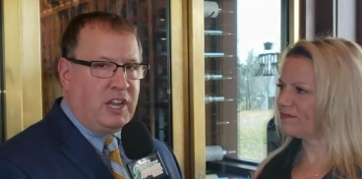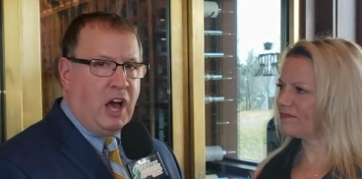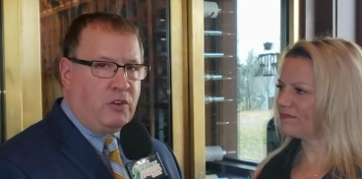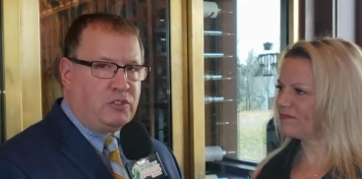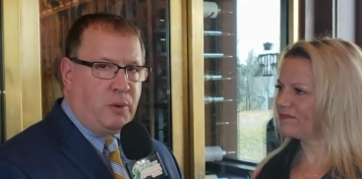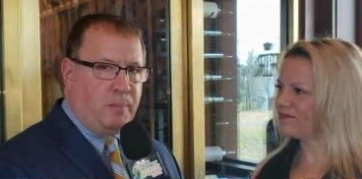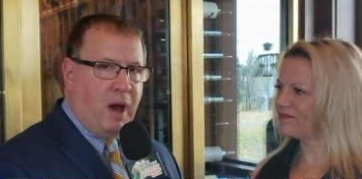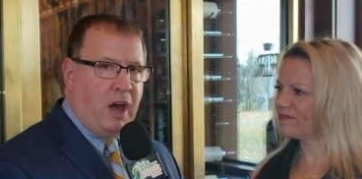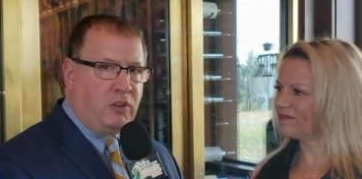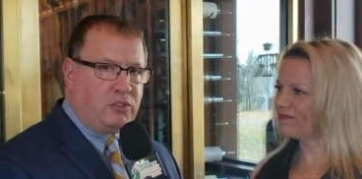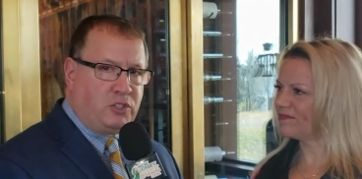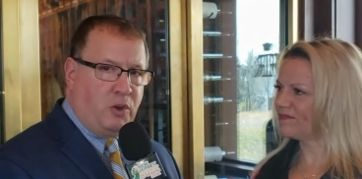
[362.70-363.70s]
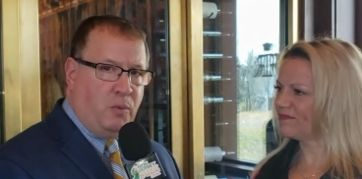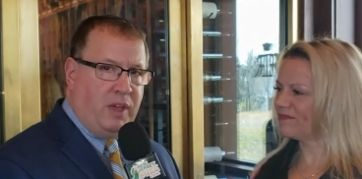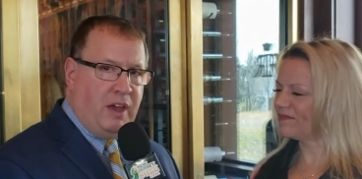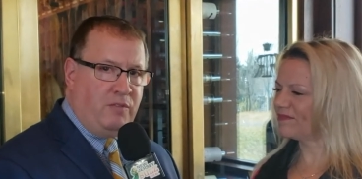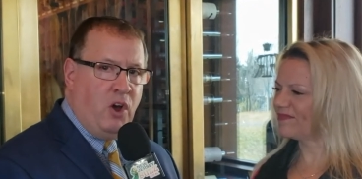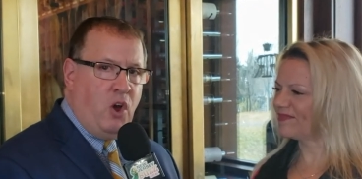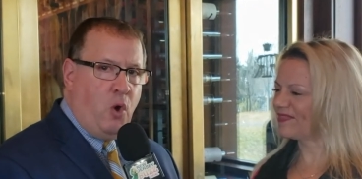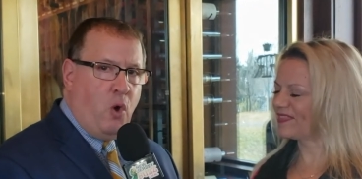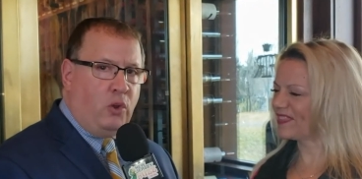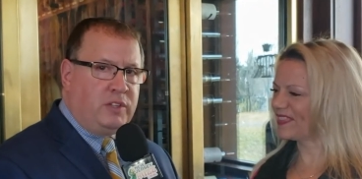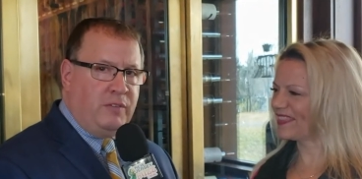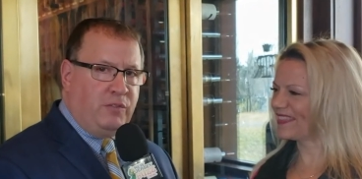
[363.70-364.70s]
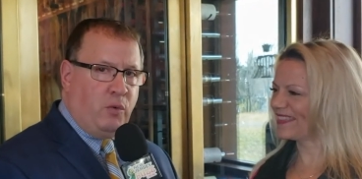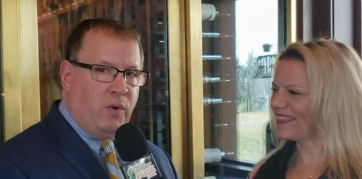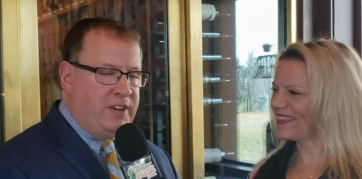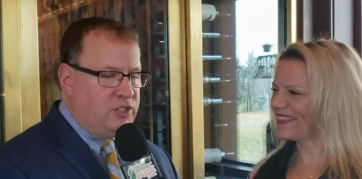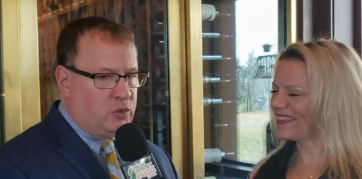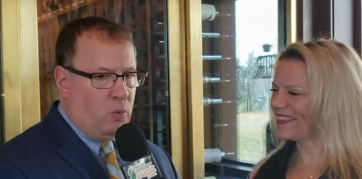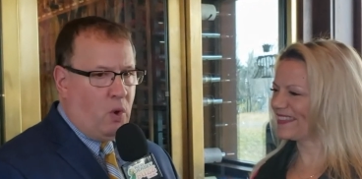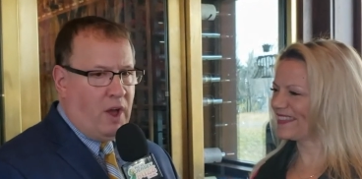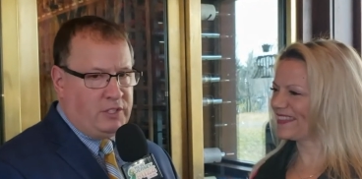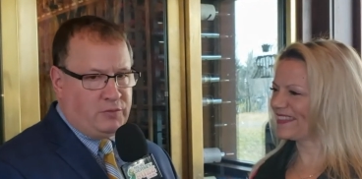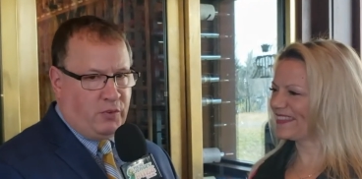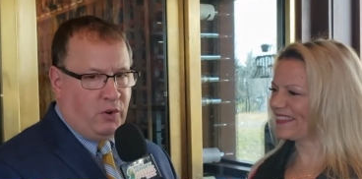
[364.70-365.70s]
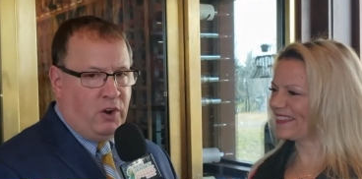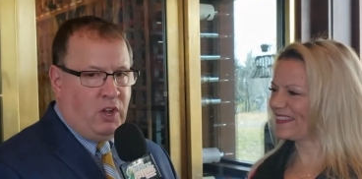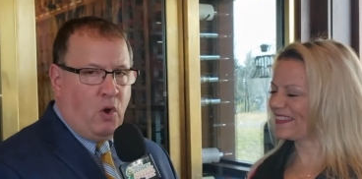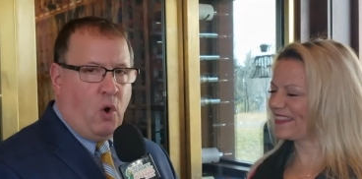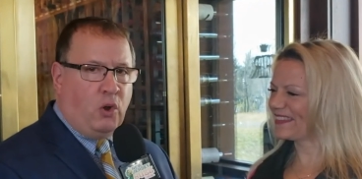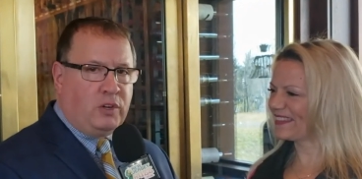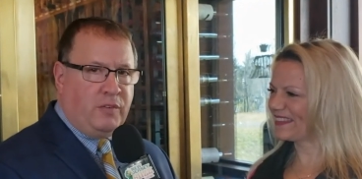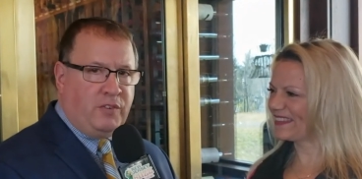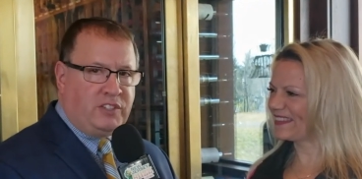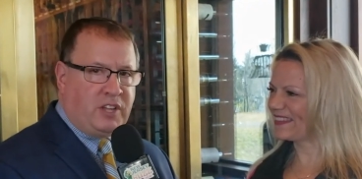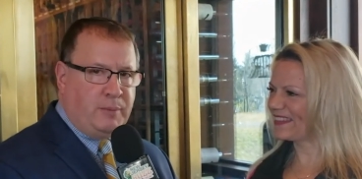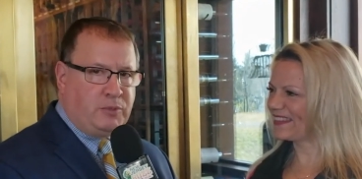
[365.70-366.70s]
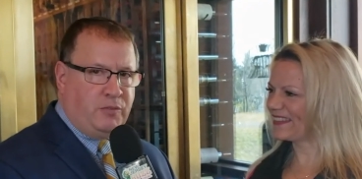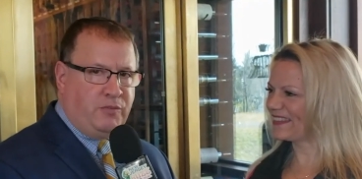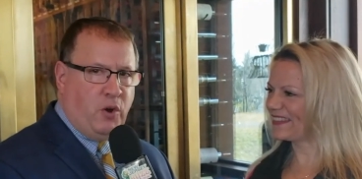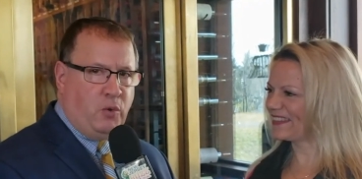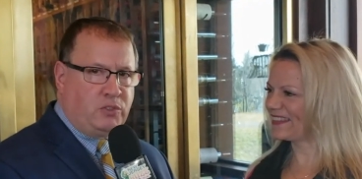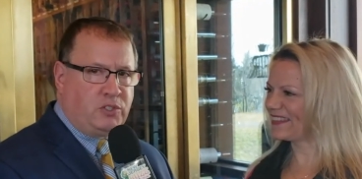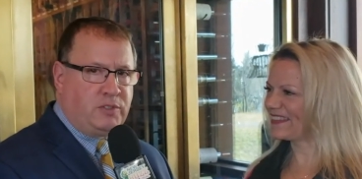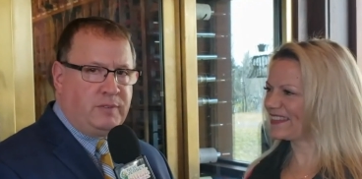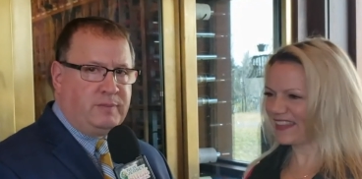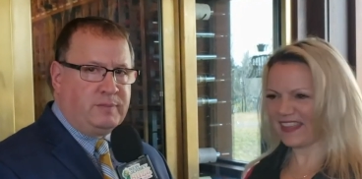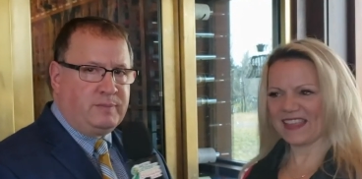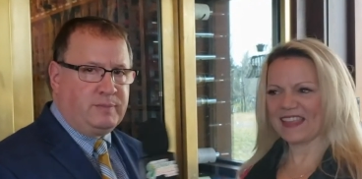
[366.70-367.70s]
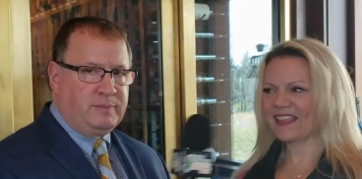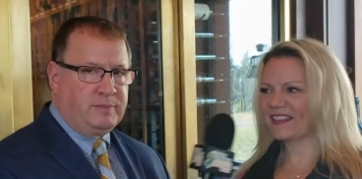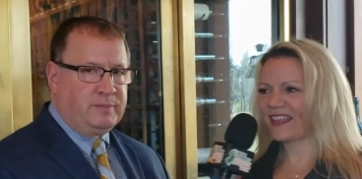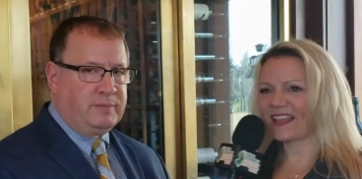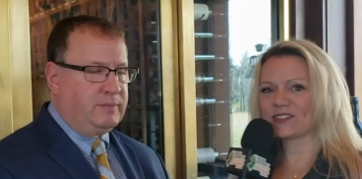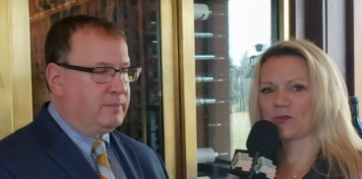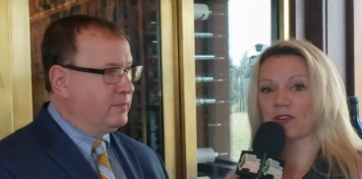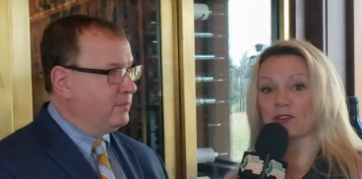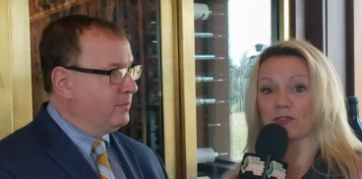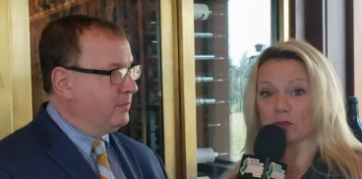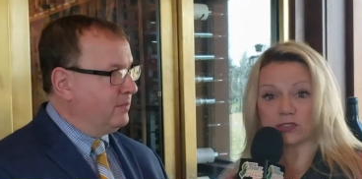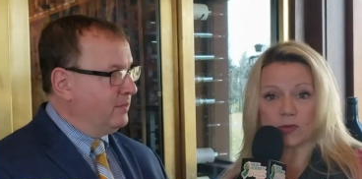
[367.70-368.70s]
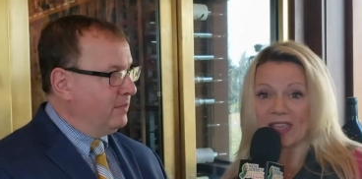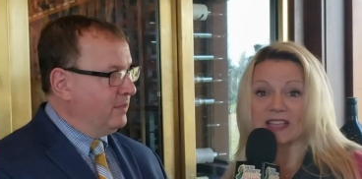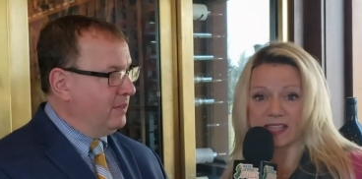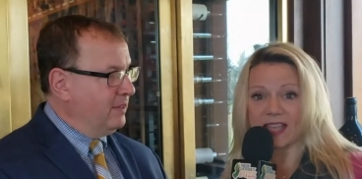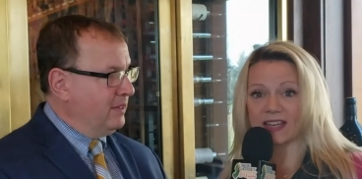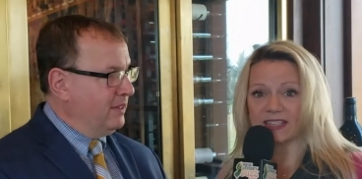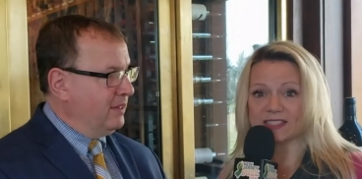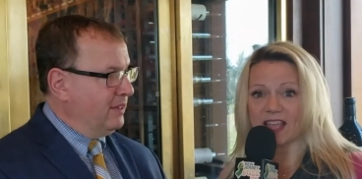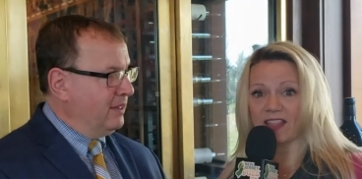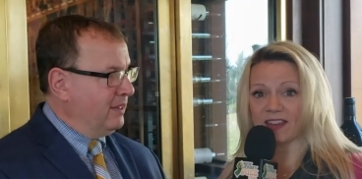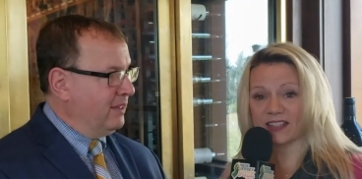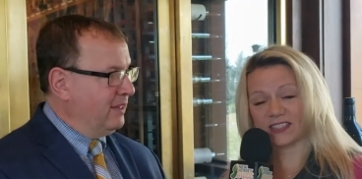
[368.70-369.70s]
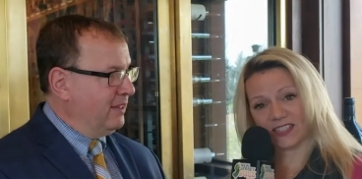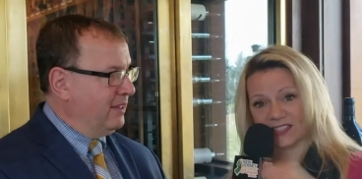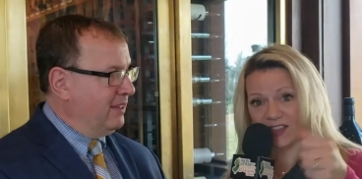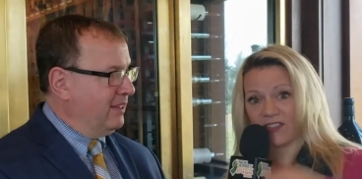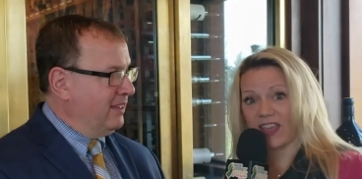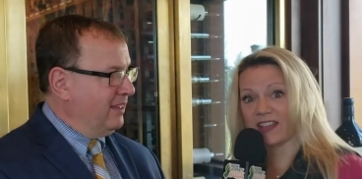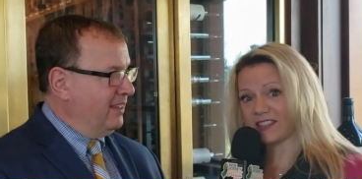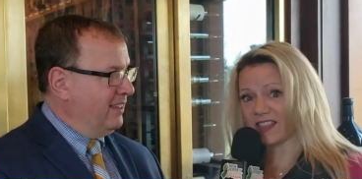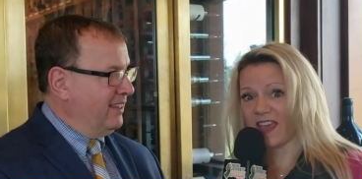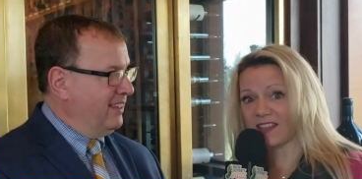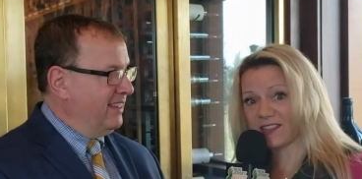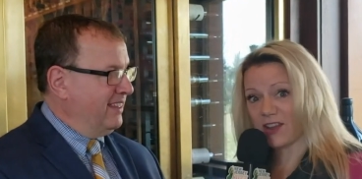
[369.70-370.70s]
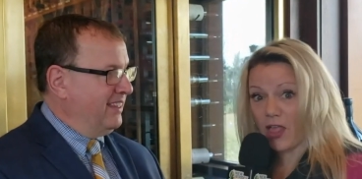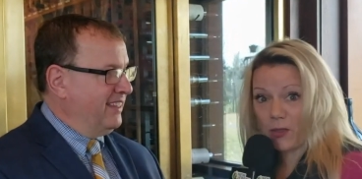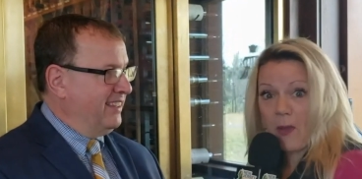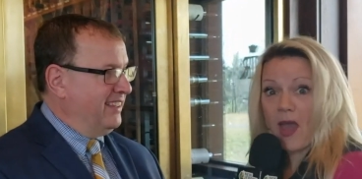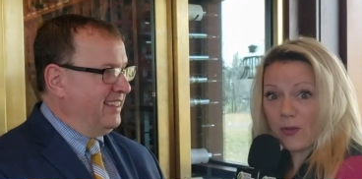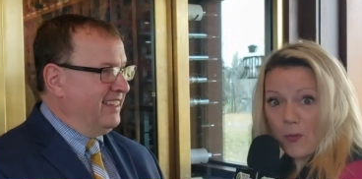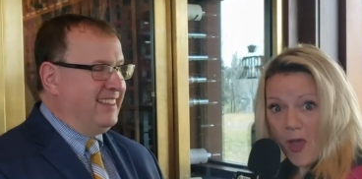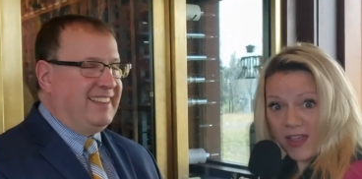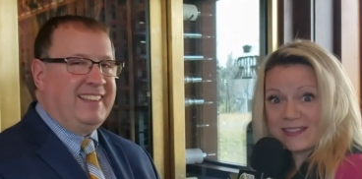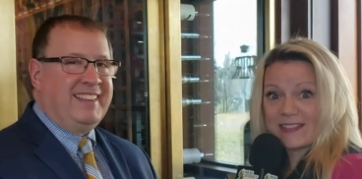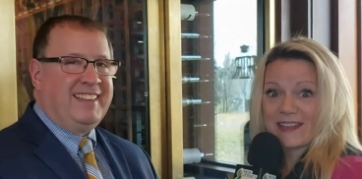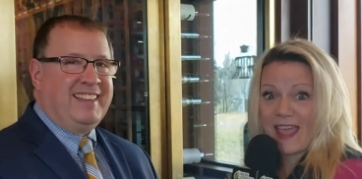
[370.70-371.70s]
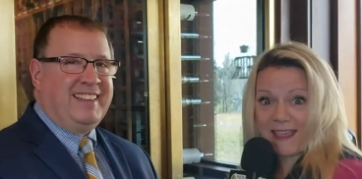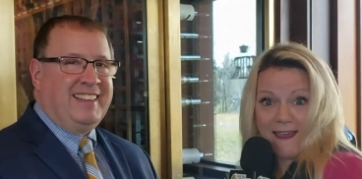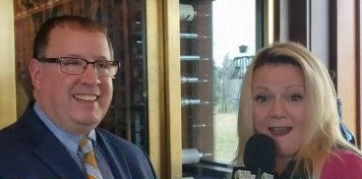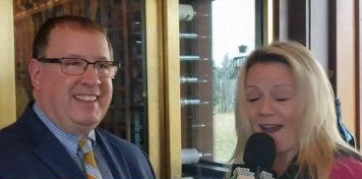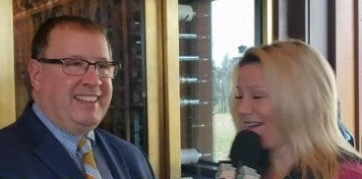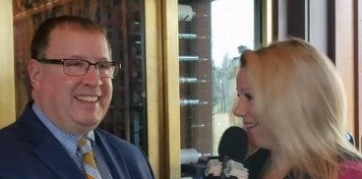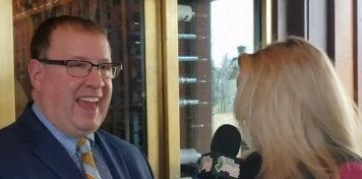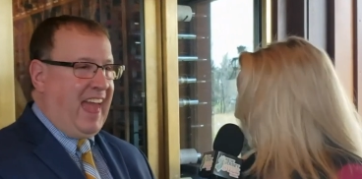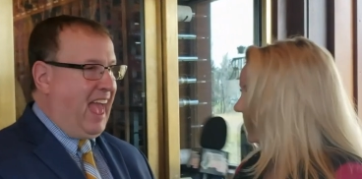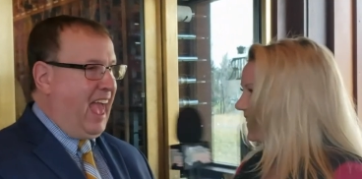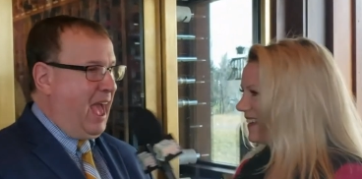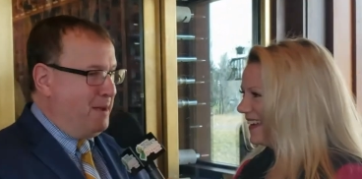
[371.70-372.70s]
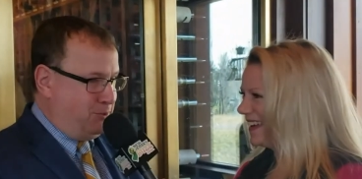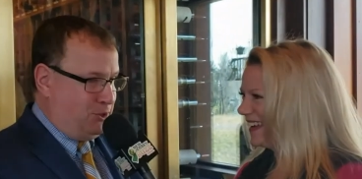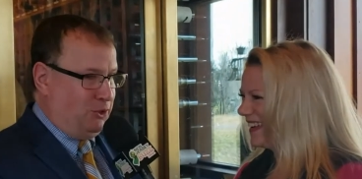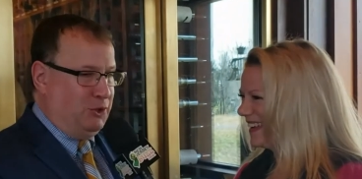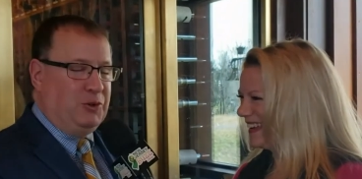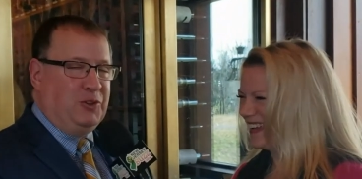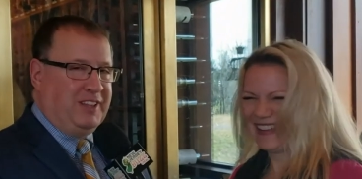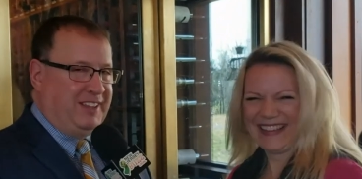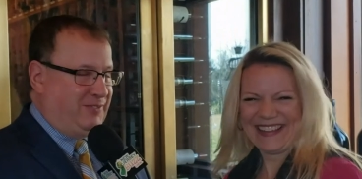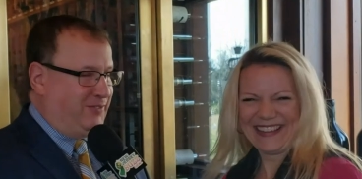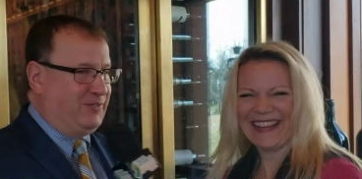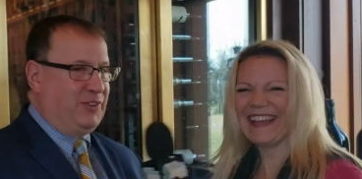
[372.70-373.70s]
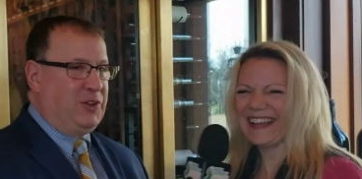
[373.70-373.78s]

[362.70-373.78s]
Speaker 1: dollars a bottle. So we have all different ranges of wines for all different types of folks.
Speaker 2: That's wonderful. So I guess Andy's telling us he's giving us a thousand dollar bottle of wine today, huh?
Speaker 1: Absolutely. For